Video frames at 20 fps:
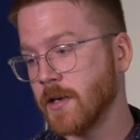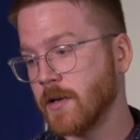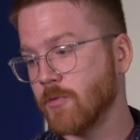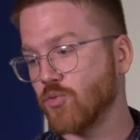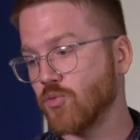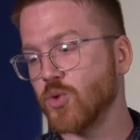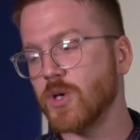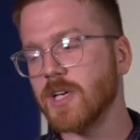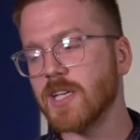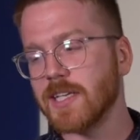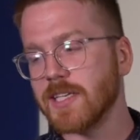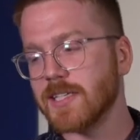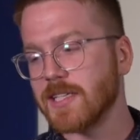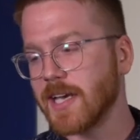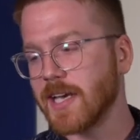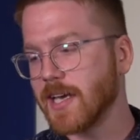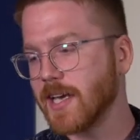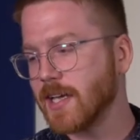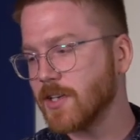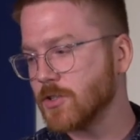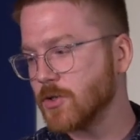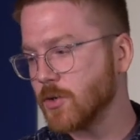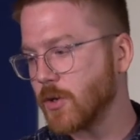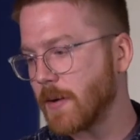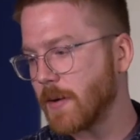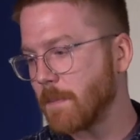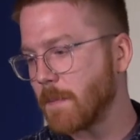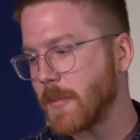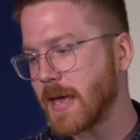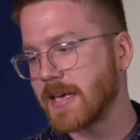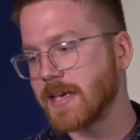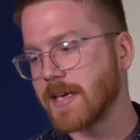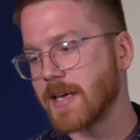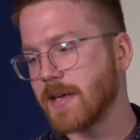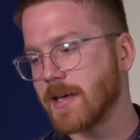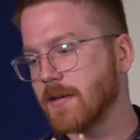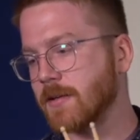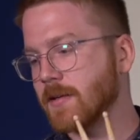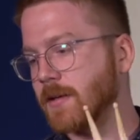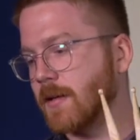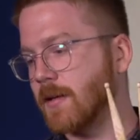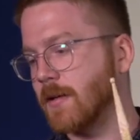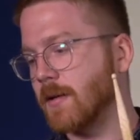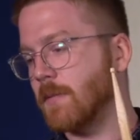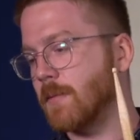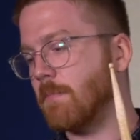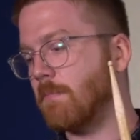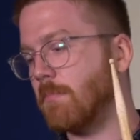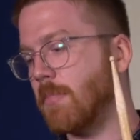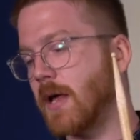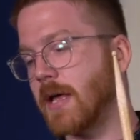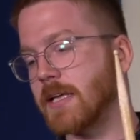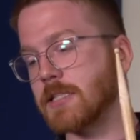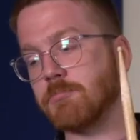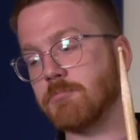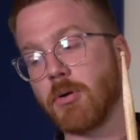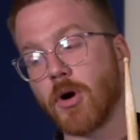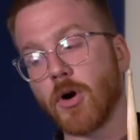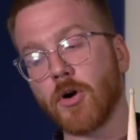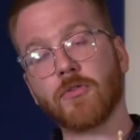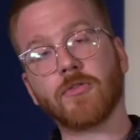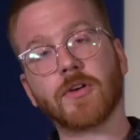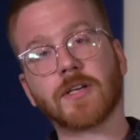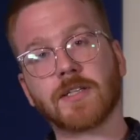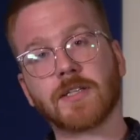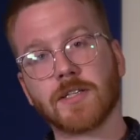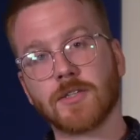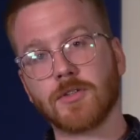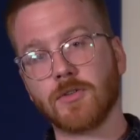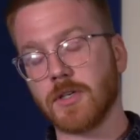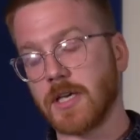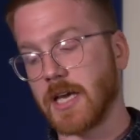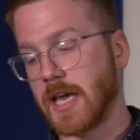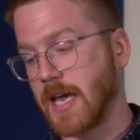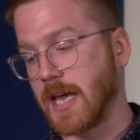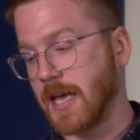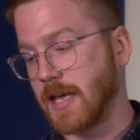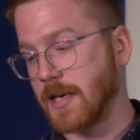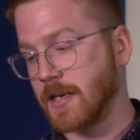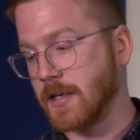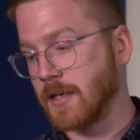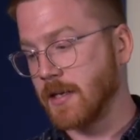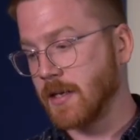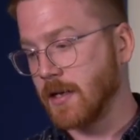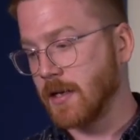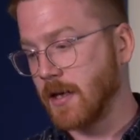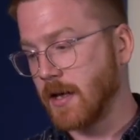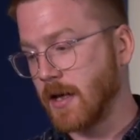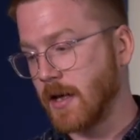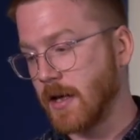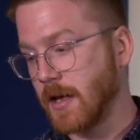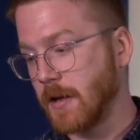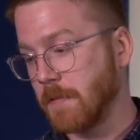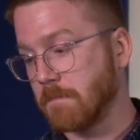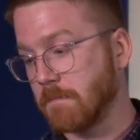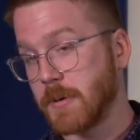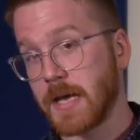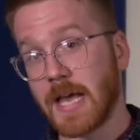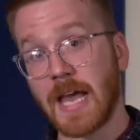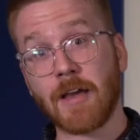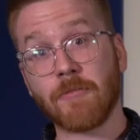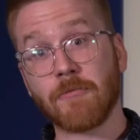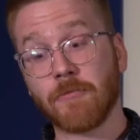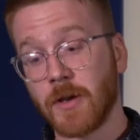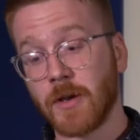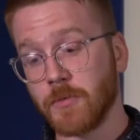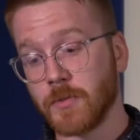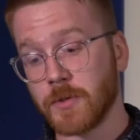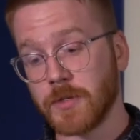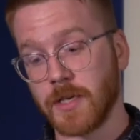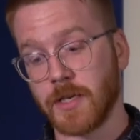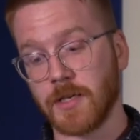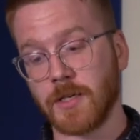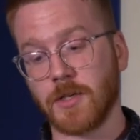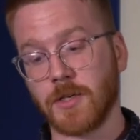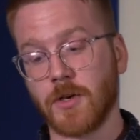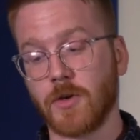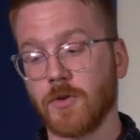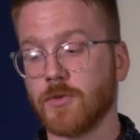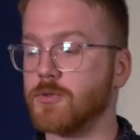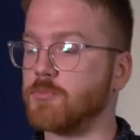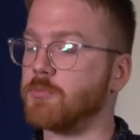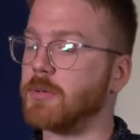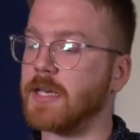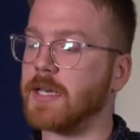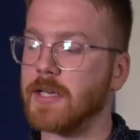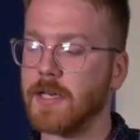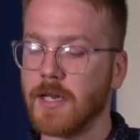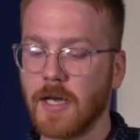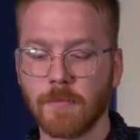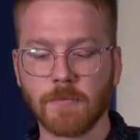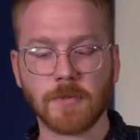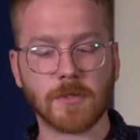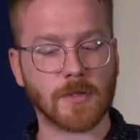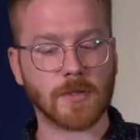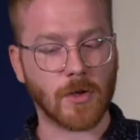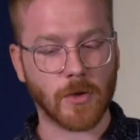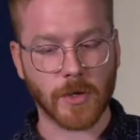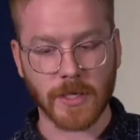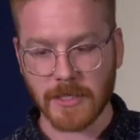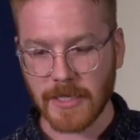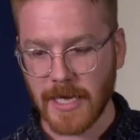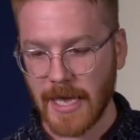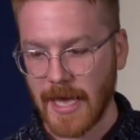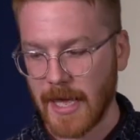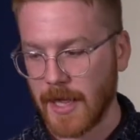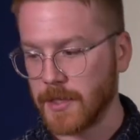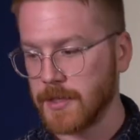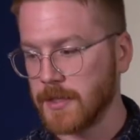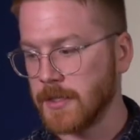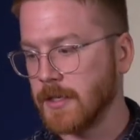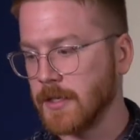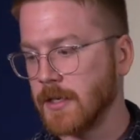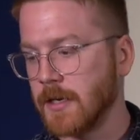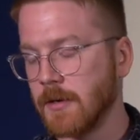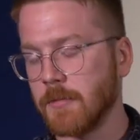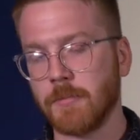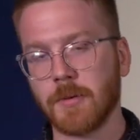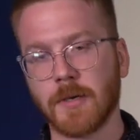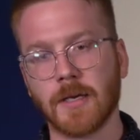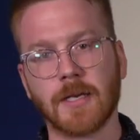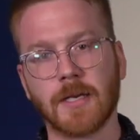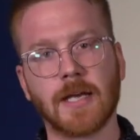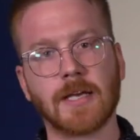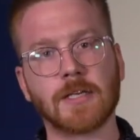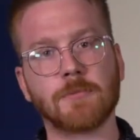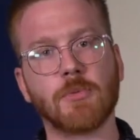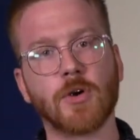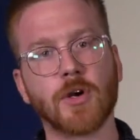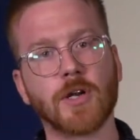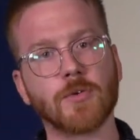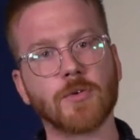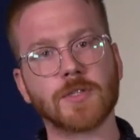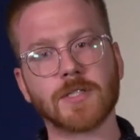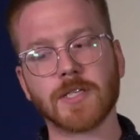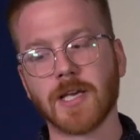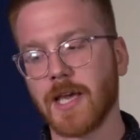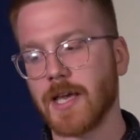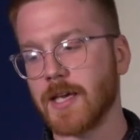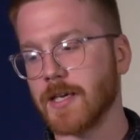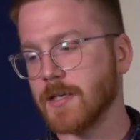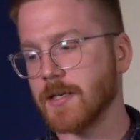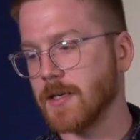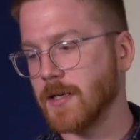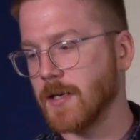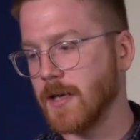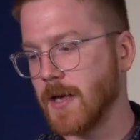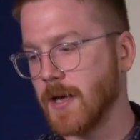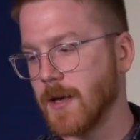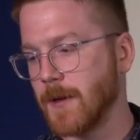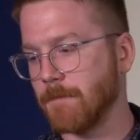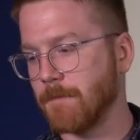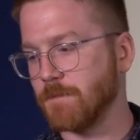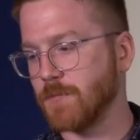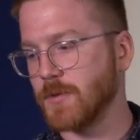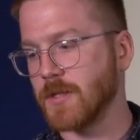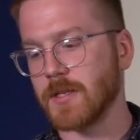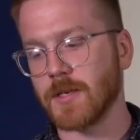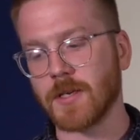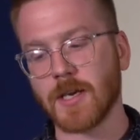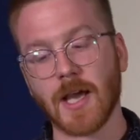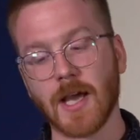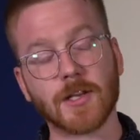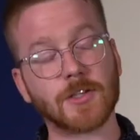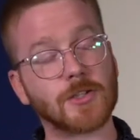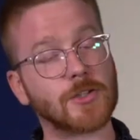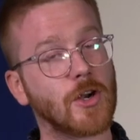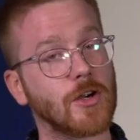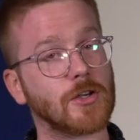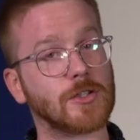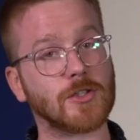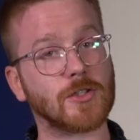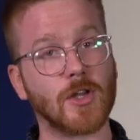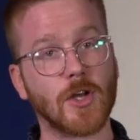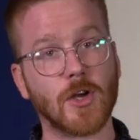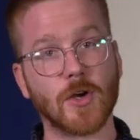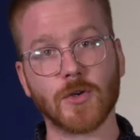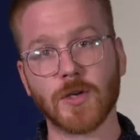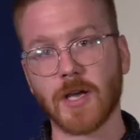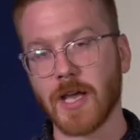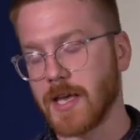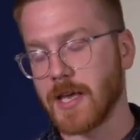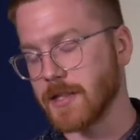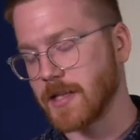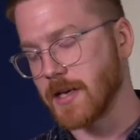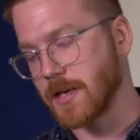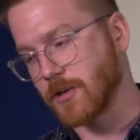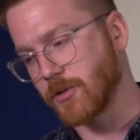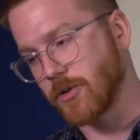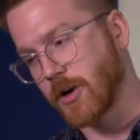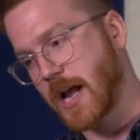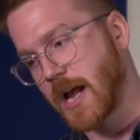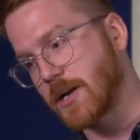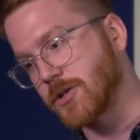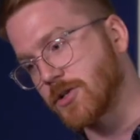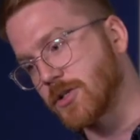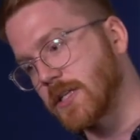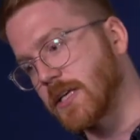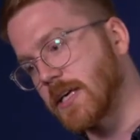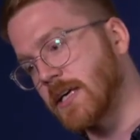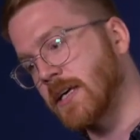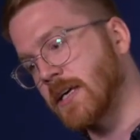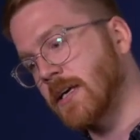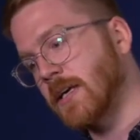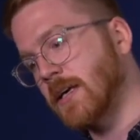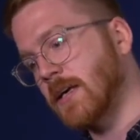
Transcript: Really dig into it, make it as perfect as you can, but have fun with it, you know, speed it up, slow it down. But as Bernie was saying, you got to start slow and then gradually